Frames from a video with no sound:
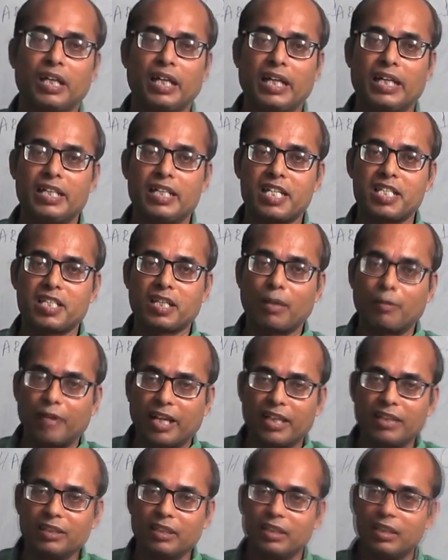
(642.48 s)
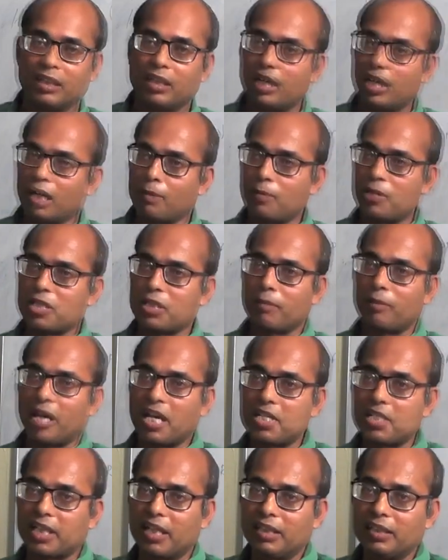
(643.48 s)
in discovering Harappan
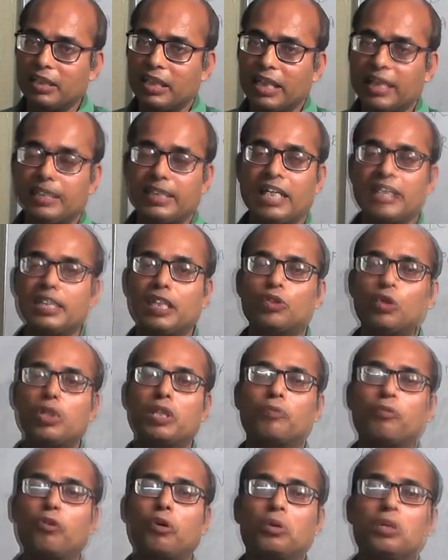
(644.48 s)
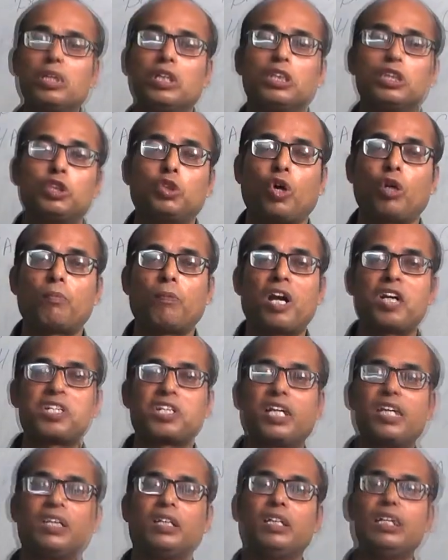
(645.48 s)
civilization. In 1924, John
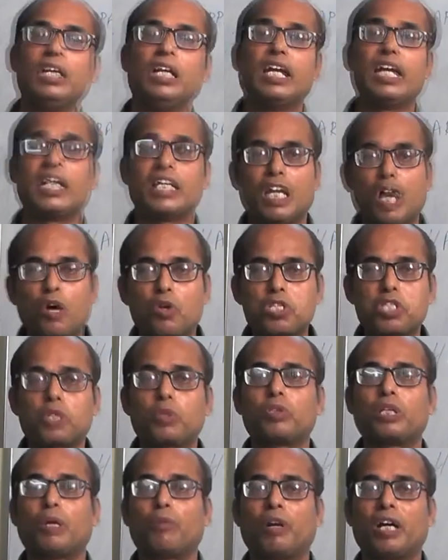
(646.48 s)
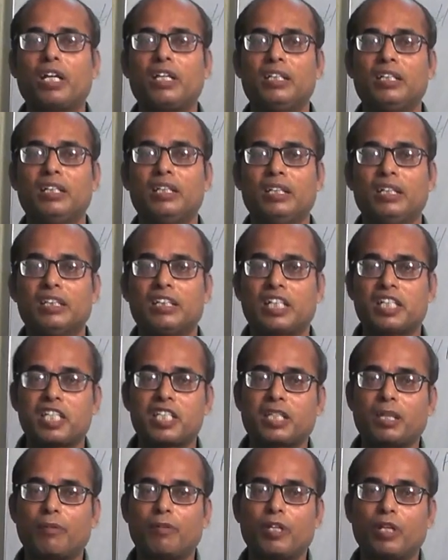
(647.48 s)
Marshall announced to the world the
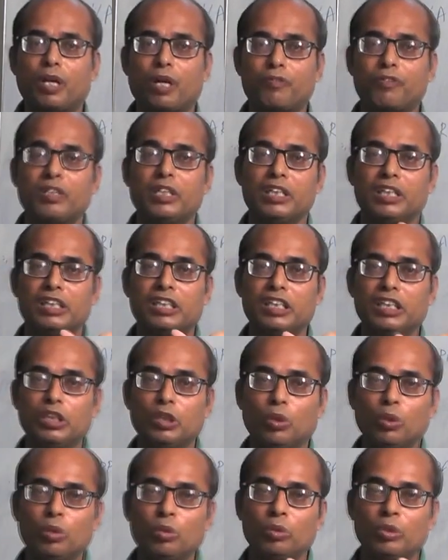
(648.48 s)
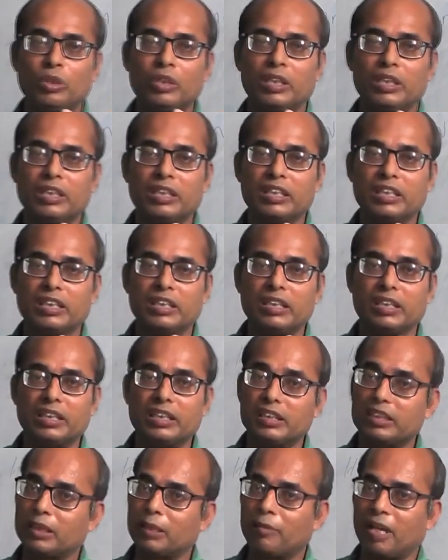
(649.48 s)
discovery of new
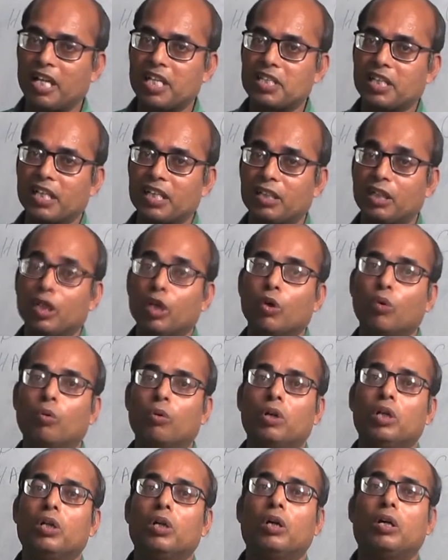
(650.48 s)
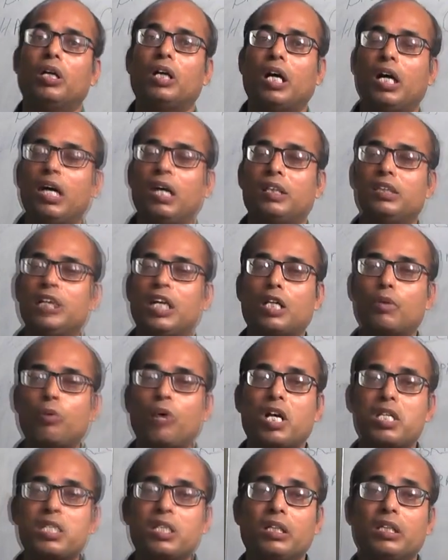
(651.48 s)
civilization, and that
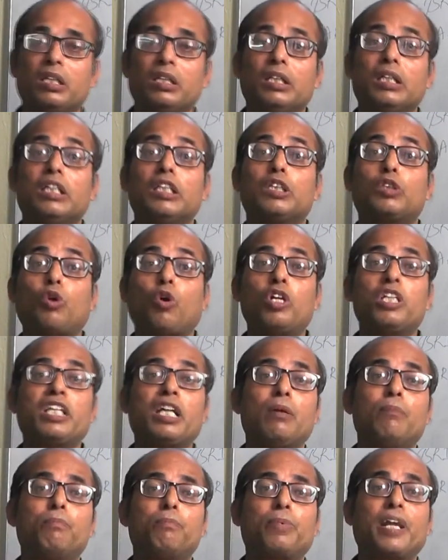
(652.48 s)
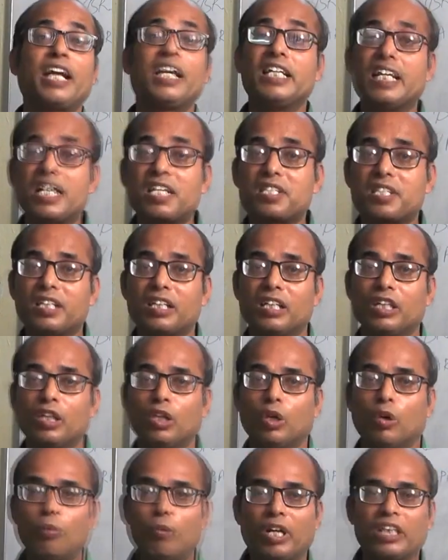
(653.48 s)
was contemporaneous
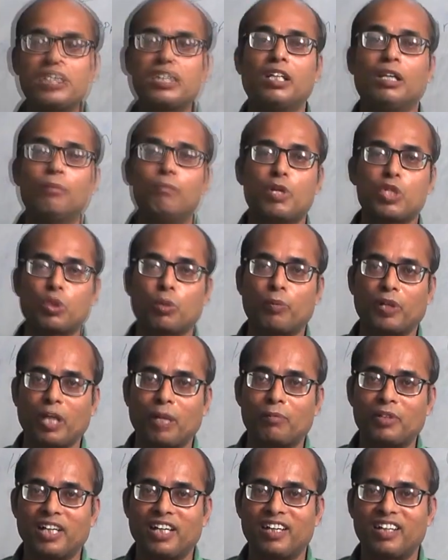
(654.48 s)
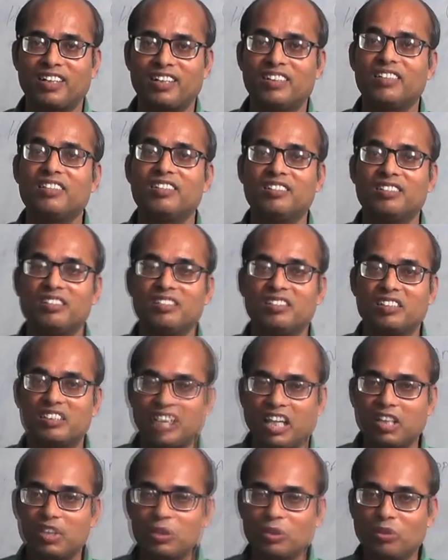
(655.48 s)
with Mesopotamia.
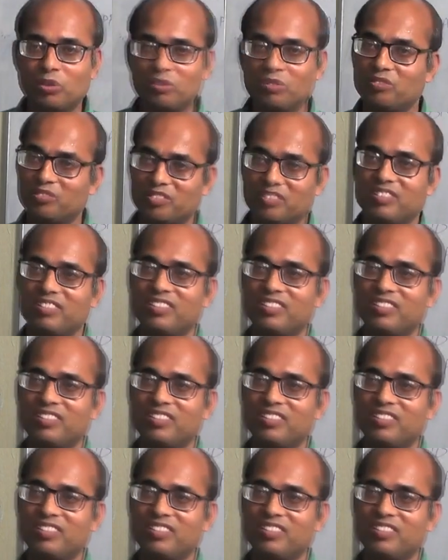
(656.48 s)
Thank you.